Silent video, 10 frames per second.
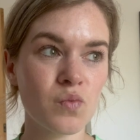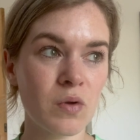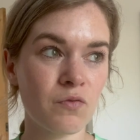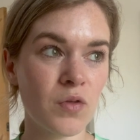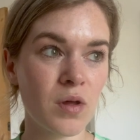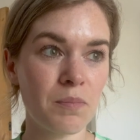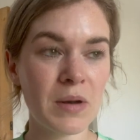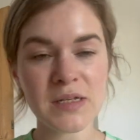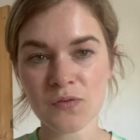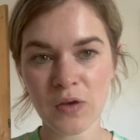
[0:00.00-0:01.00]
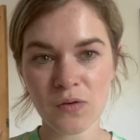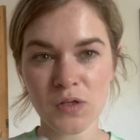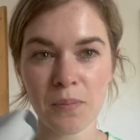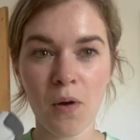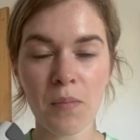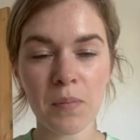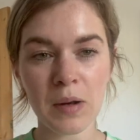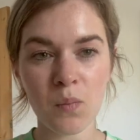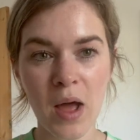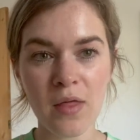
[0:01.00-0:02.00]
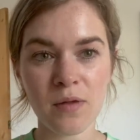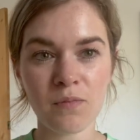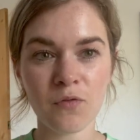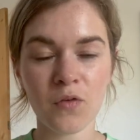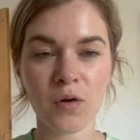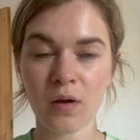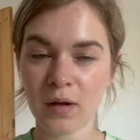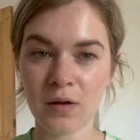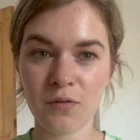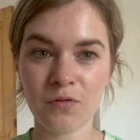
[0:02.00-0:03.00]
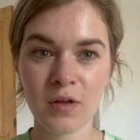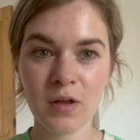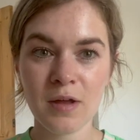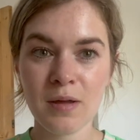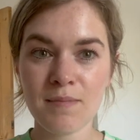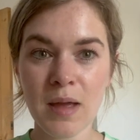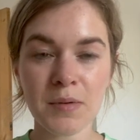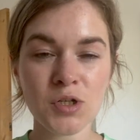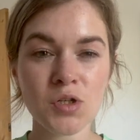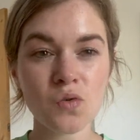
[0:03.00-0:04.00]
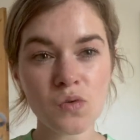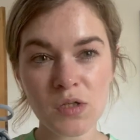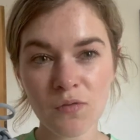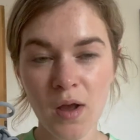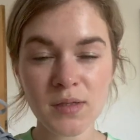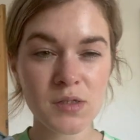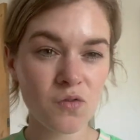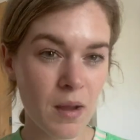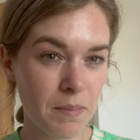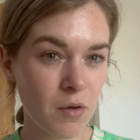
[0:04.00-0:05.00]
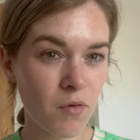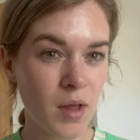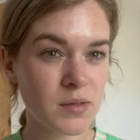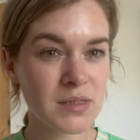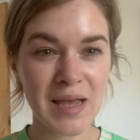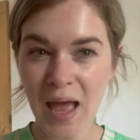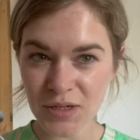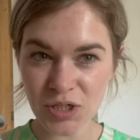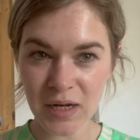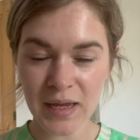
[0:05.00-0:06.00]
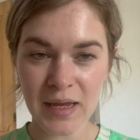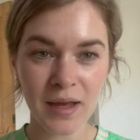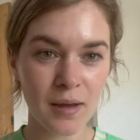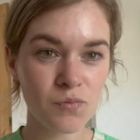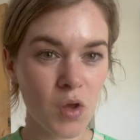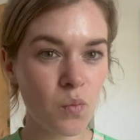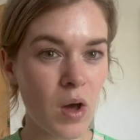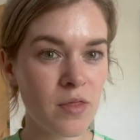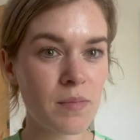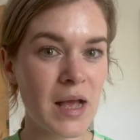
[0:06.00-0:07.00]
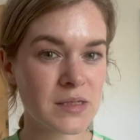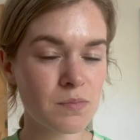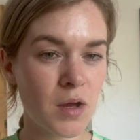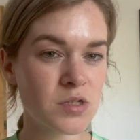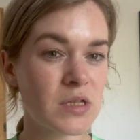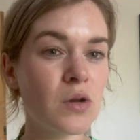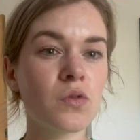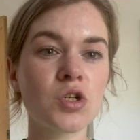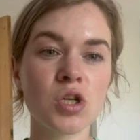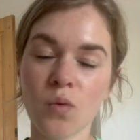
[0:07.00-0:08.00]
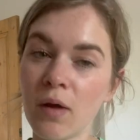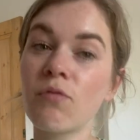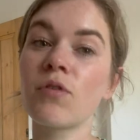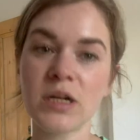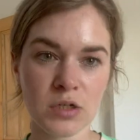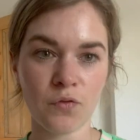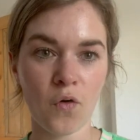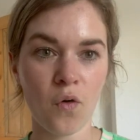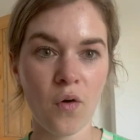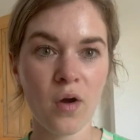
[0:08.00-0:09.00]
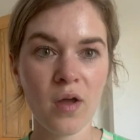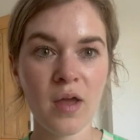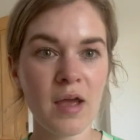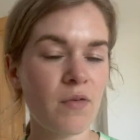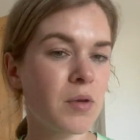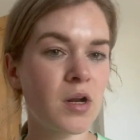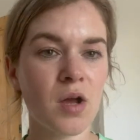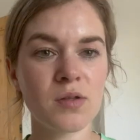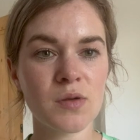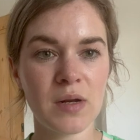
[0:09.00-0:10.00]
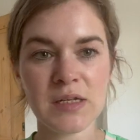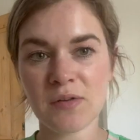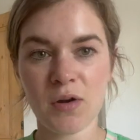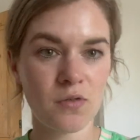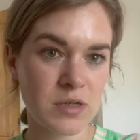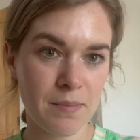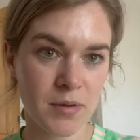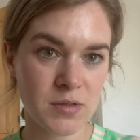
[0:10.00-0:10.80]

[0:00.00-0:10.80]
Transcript: with the Blissfeels, I probably wear them for kind of maybe shorter runs, treadmill runs, casually. I don't wear them as much. They're not the shoe I reach for if I'm going to go and do an easy run or a tempo